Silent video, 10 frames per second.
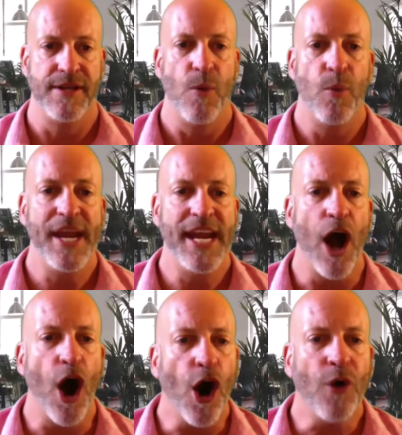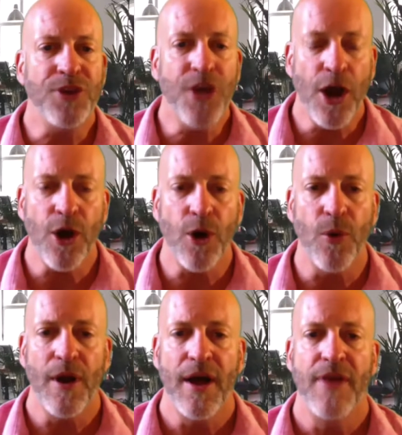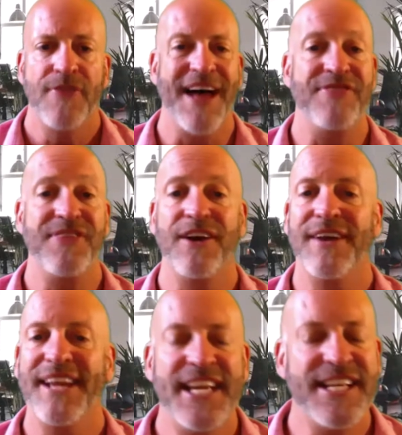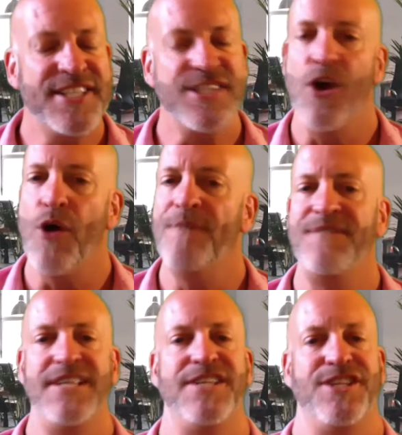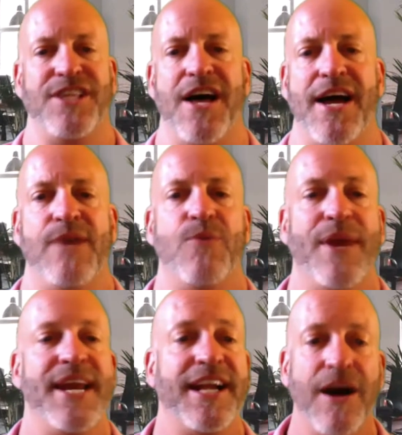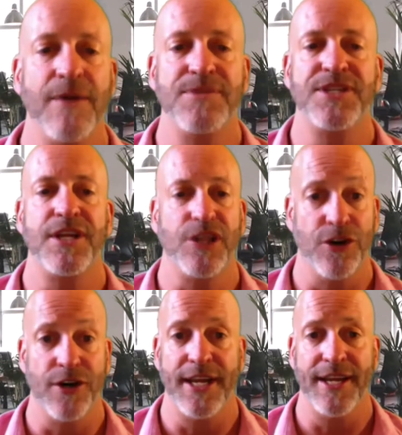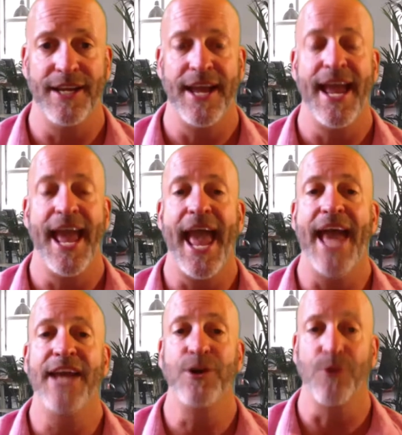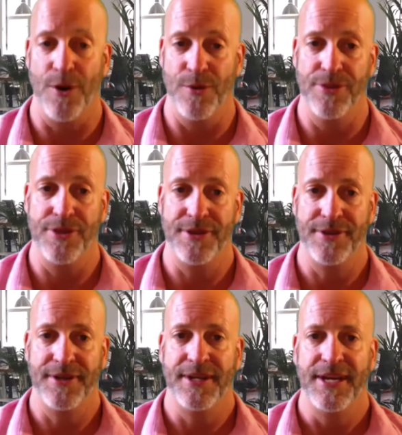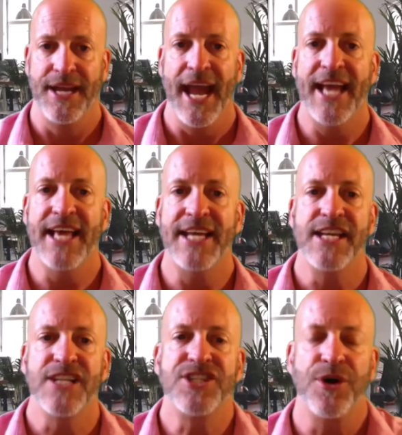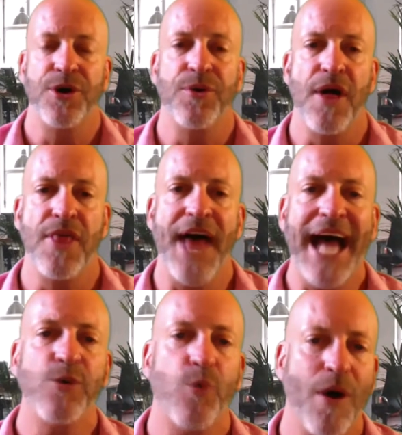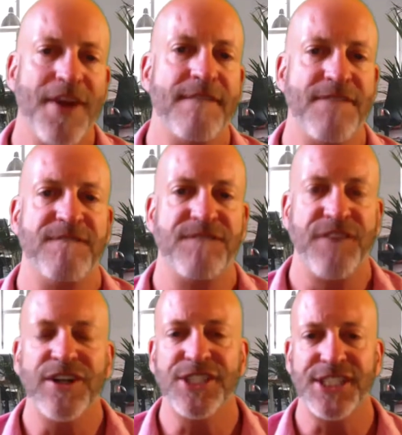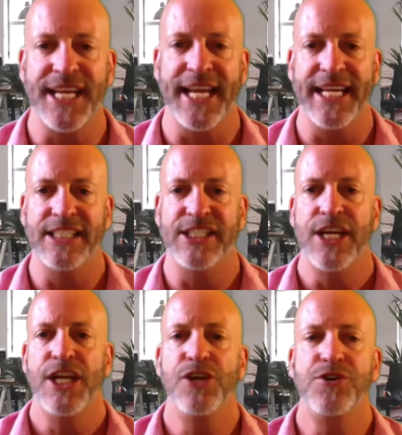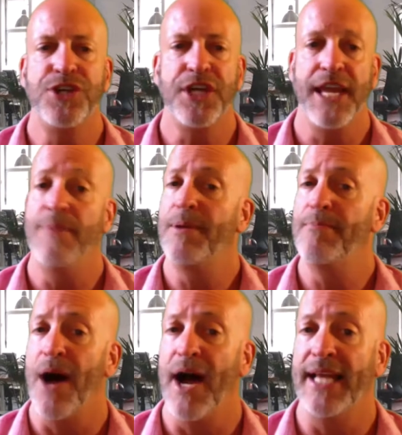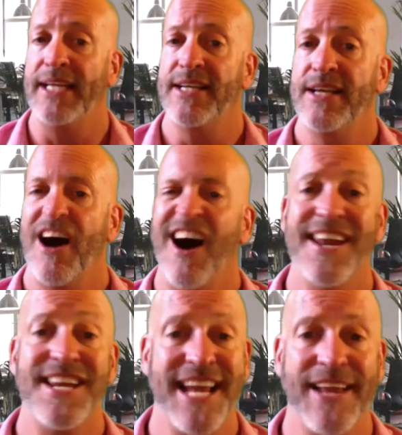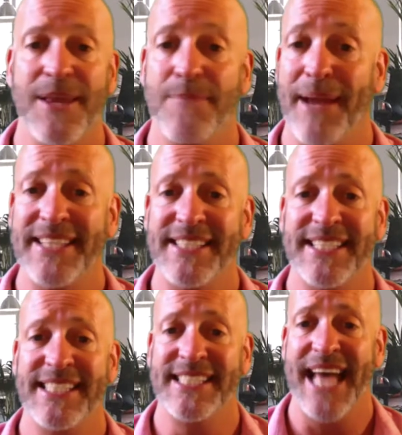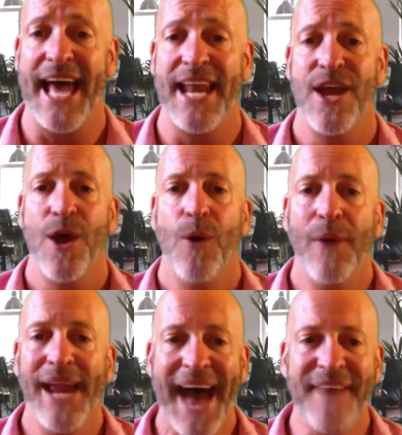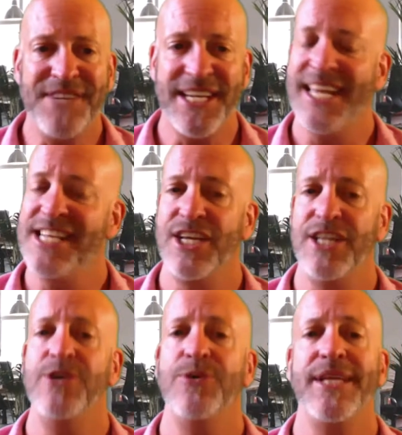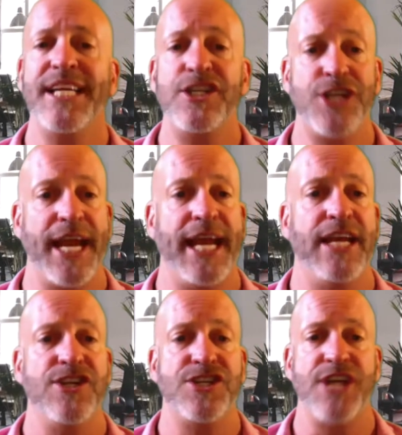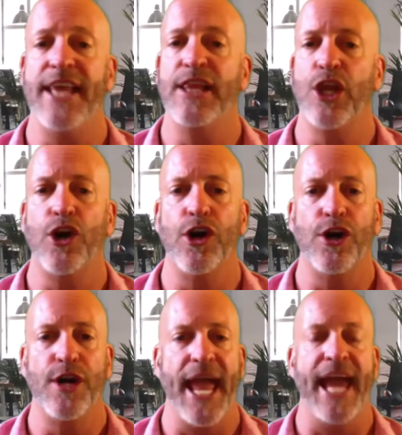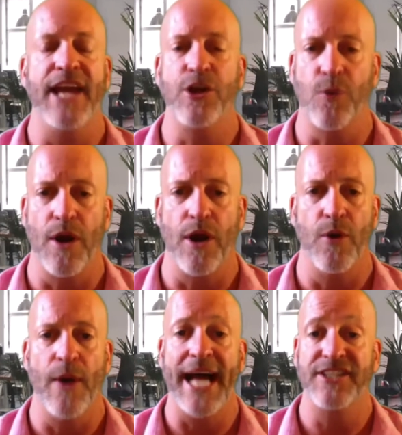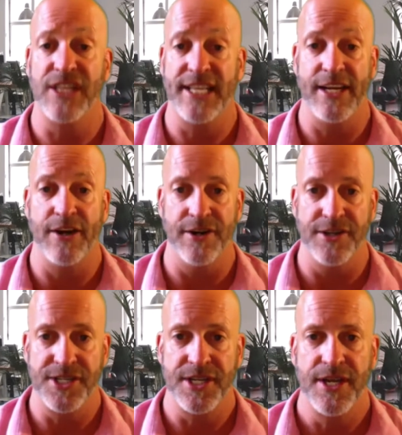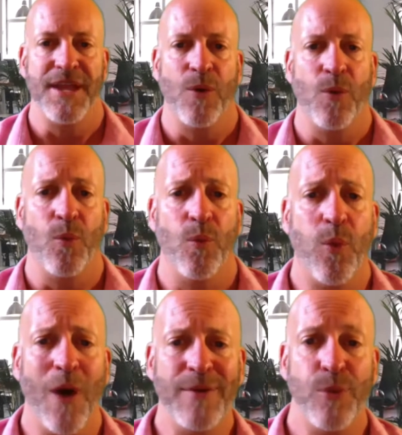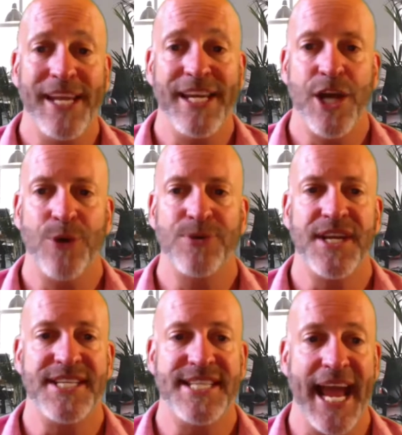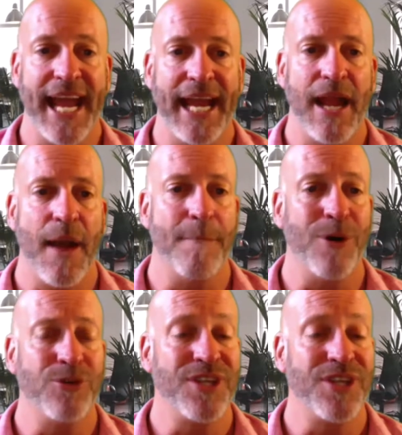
We all know that there is no finish line when it comes to learning and growth. And so that's one of the first things you should keep in mind on a daily basis is that we have to continually change and learn and grow as leaders. What we know today most